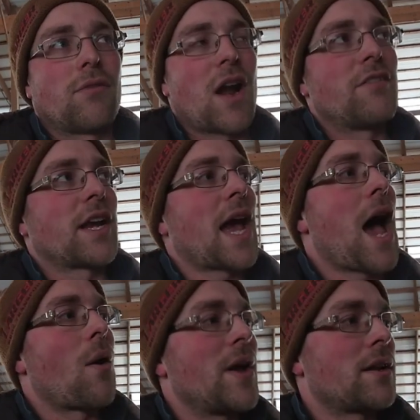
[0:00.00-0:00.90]
for every
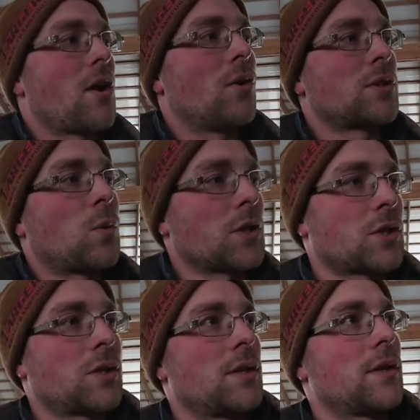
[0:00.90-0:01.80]
cow, it knows
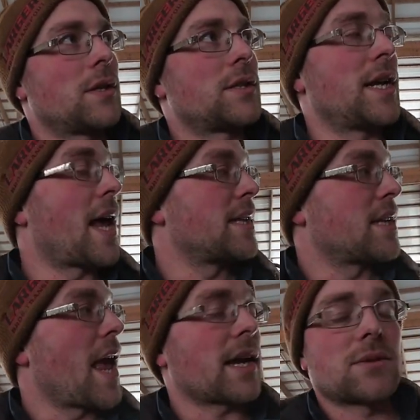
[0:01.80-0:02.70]
which, it has
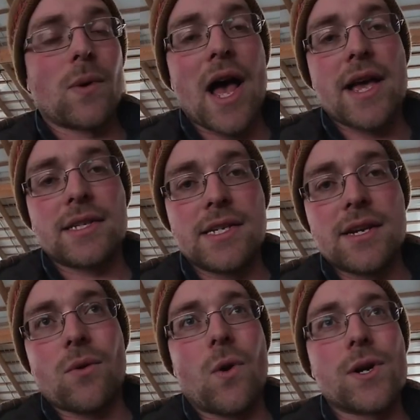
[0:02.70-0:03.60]
an x, y, and
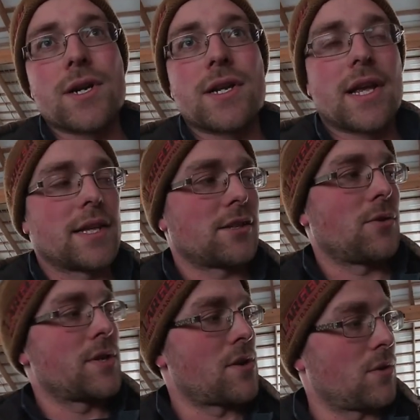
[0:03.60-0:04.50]
z coordinate, and
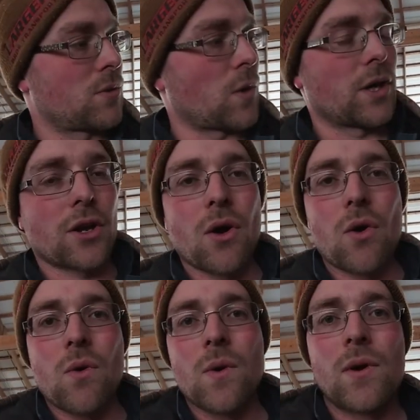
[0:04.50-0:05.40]
so it knows where to
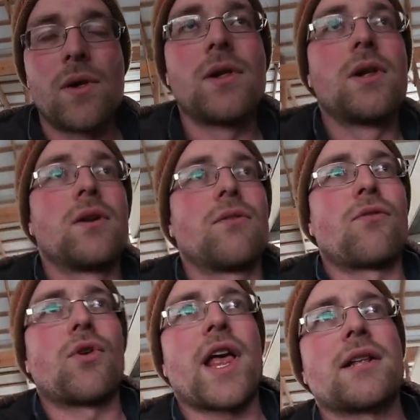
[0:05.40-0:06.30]
go
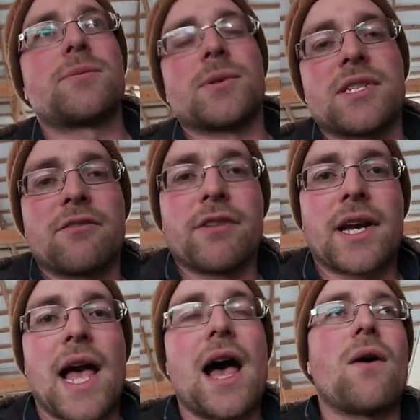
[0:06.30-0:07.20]
for that specific
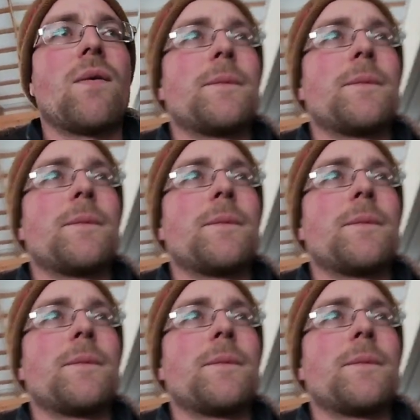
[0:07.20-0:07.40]
cow.